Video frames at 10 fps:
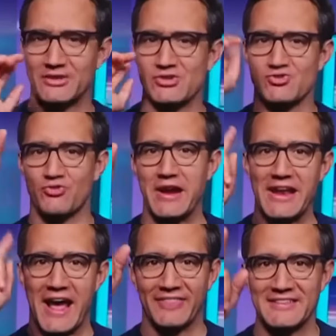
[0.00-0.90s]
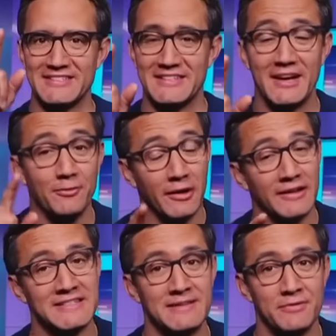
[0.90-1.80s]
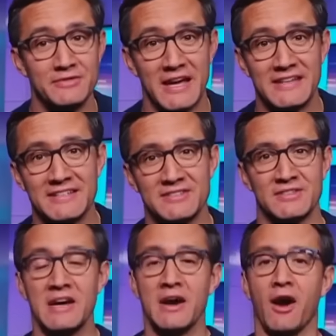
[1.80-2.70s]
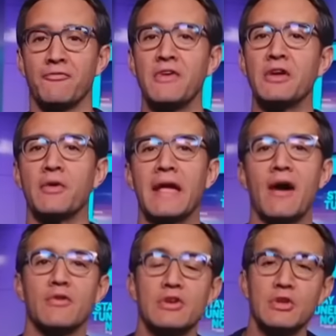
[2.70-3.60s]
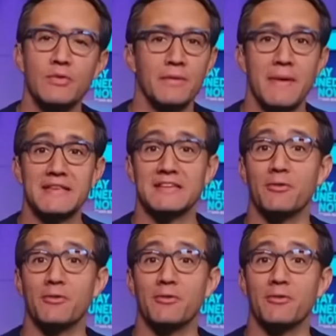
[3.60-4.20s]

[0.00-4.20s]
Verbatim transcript: straight at the sun? Well, a team of scientists are figuring out new and amazing